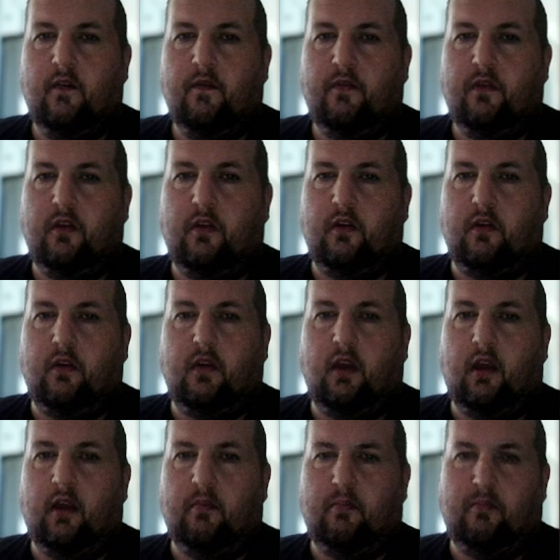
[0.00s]
it'll
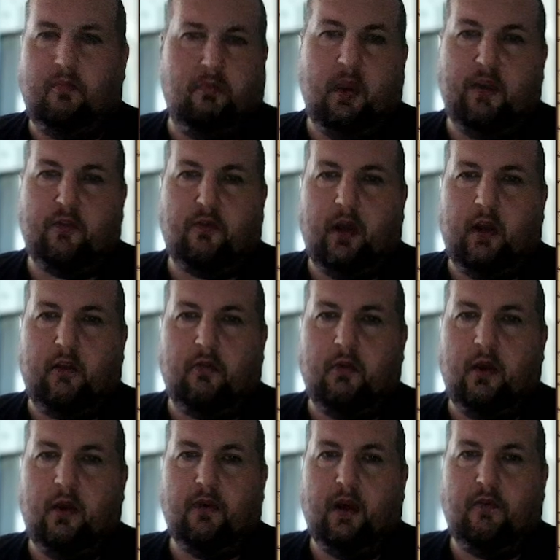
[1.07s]
measure out
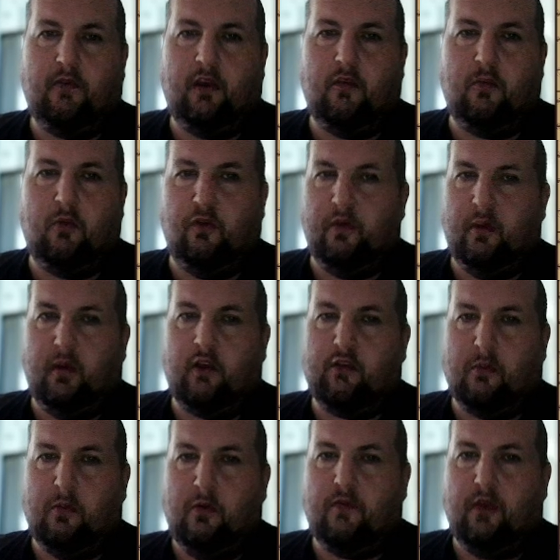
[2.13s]
25 feet of movement because I
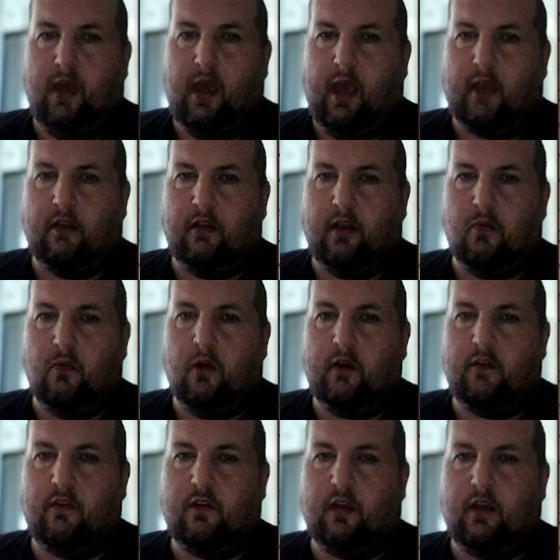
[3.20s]
moved diagonally
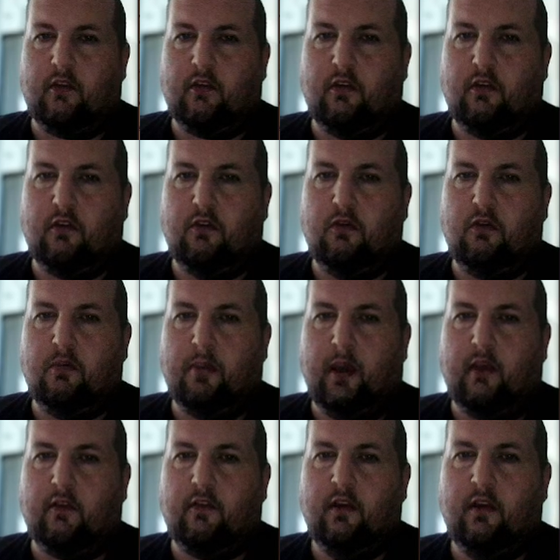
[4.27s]
once to get to this new
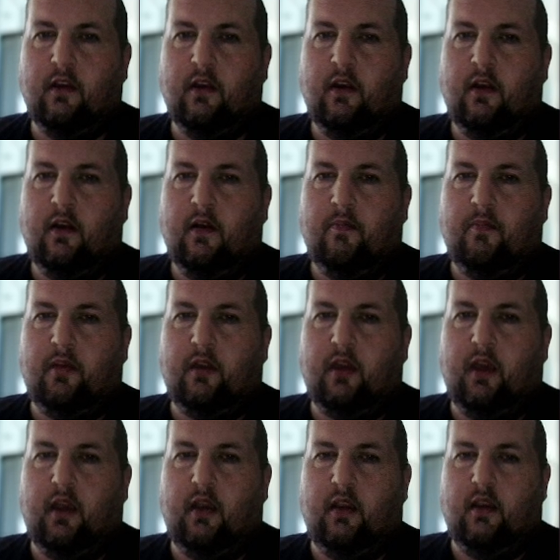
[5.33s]
space. But
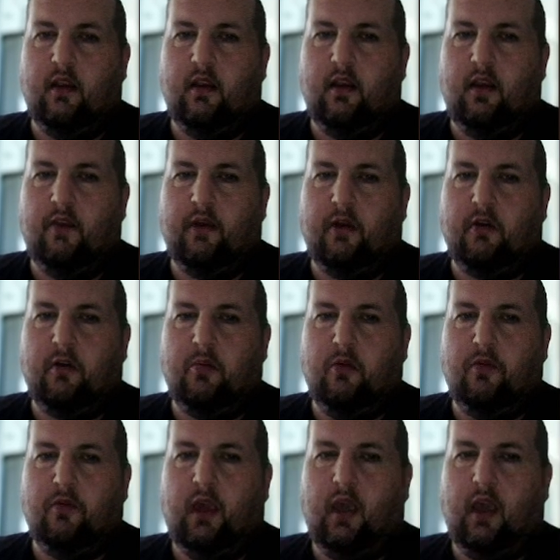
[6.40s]
then, if I were to
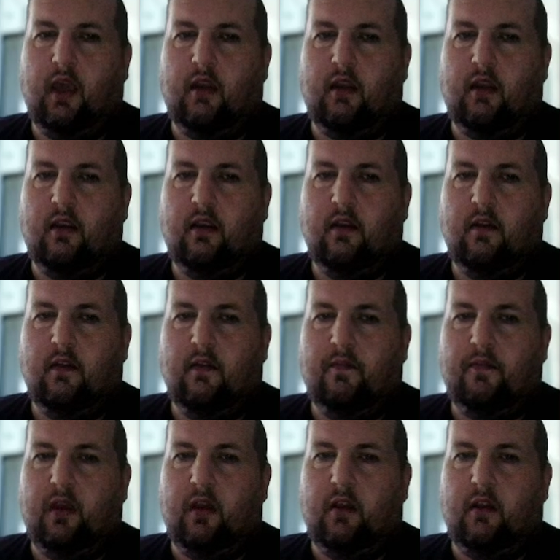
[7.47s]
move again,
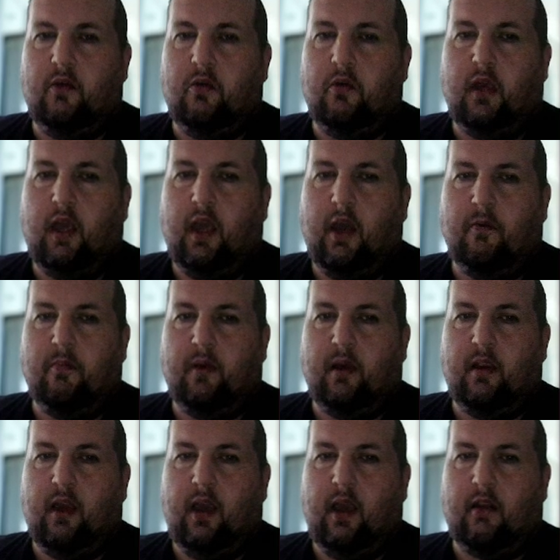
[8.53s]
it'll only count my
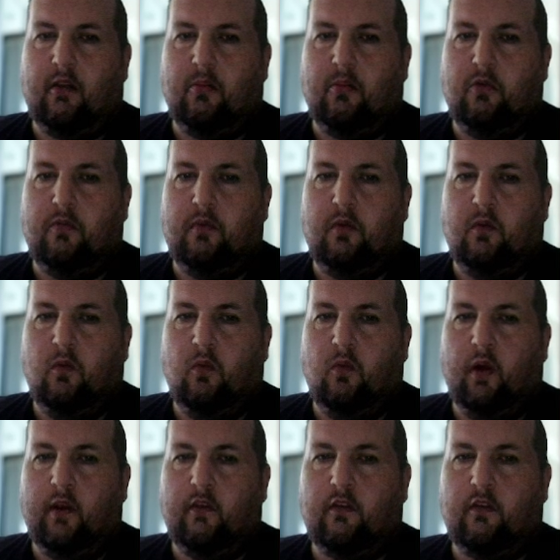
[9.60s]
diagonal movement
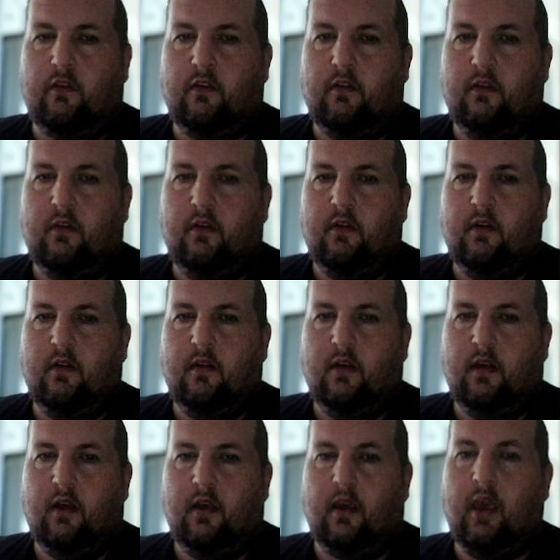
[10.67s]
once
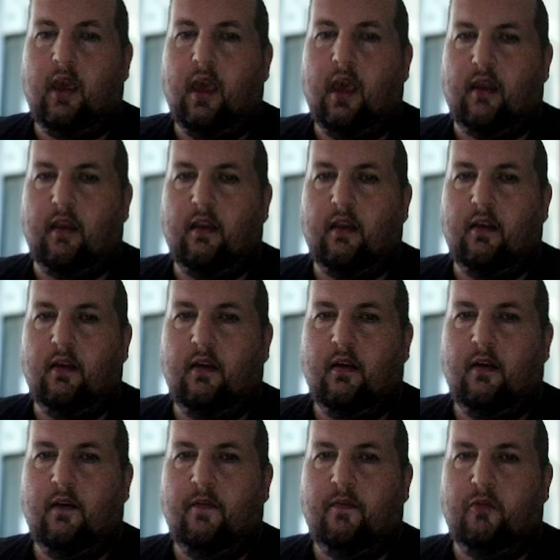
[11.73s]
again,
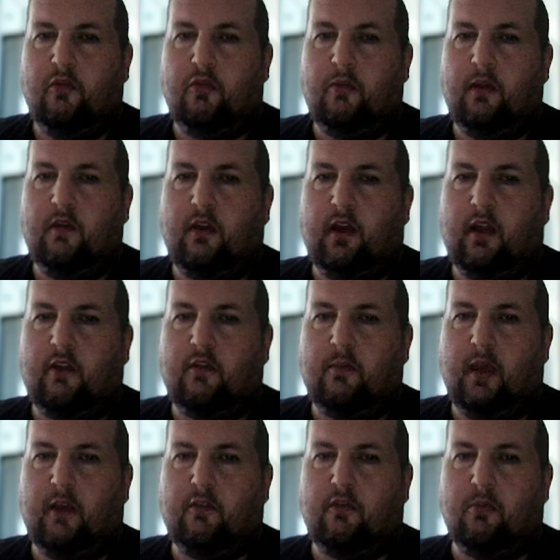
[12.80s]
which means I got some
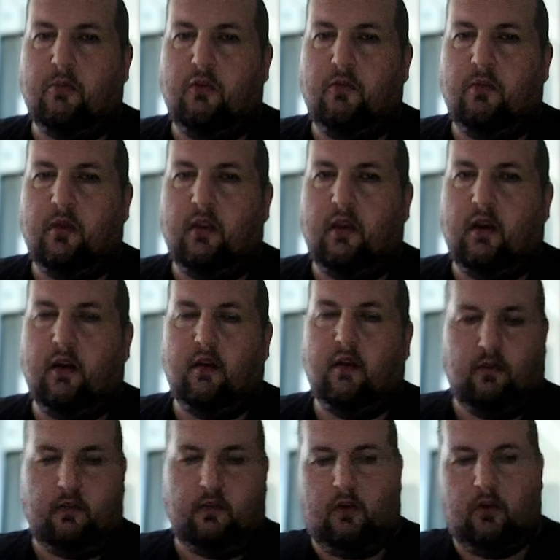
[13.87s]
extra movement there.
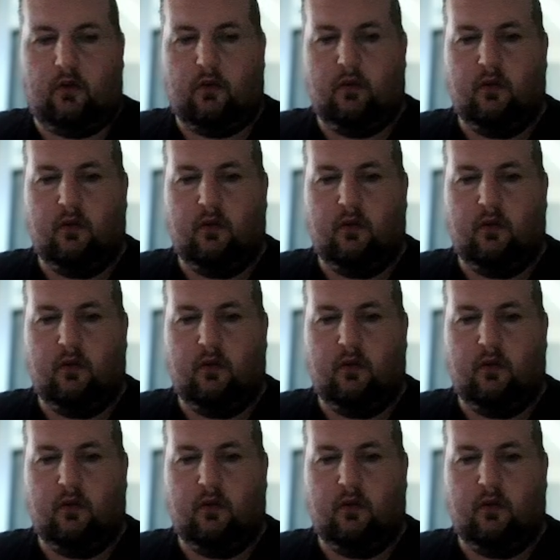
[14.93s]
So